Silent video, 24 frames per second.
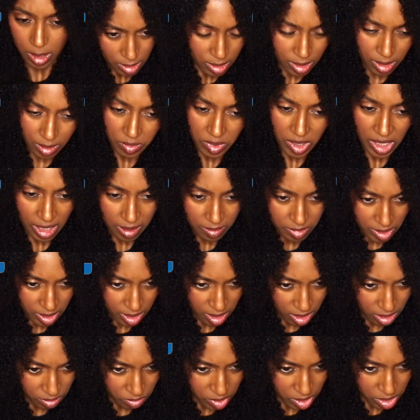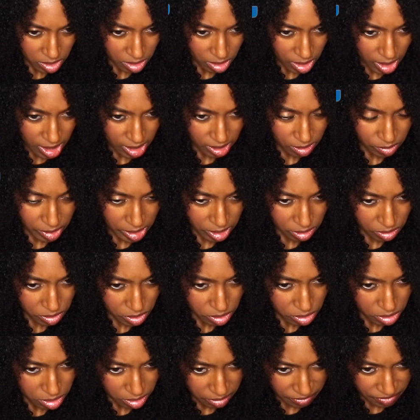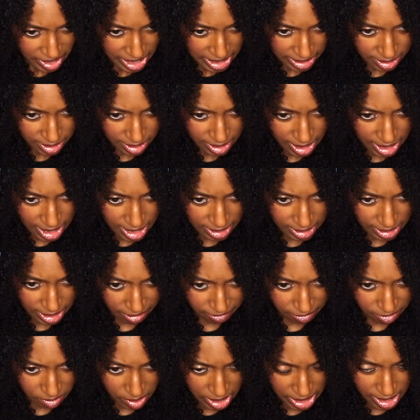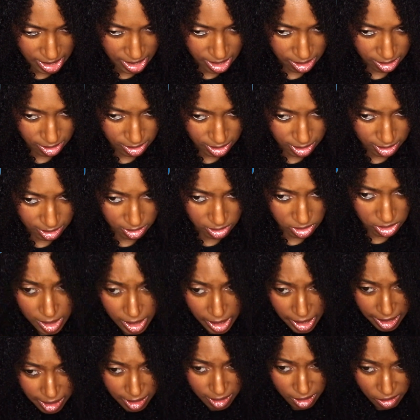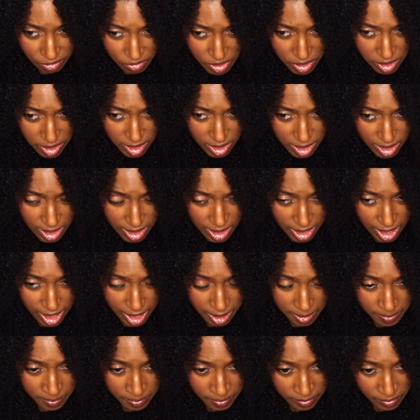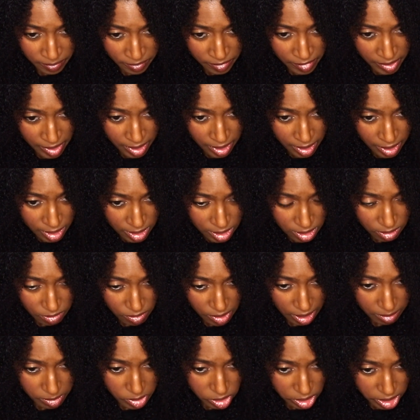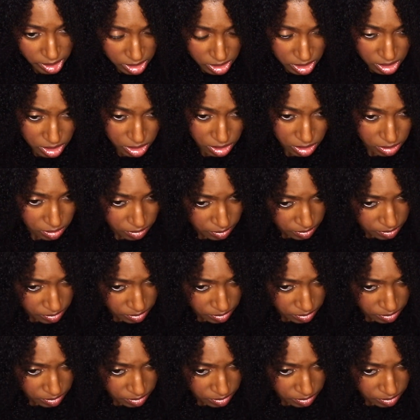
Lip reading: Sometimes the comb won't go all the way through, so if that's the case, like for right here, it's a little tangled, if you can see that. So what I'm going to do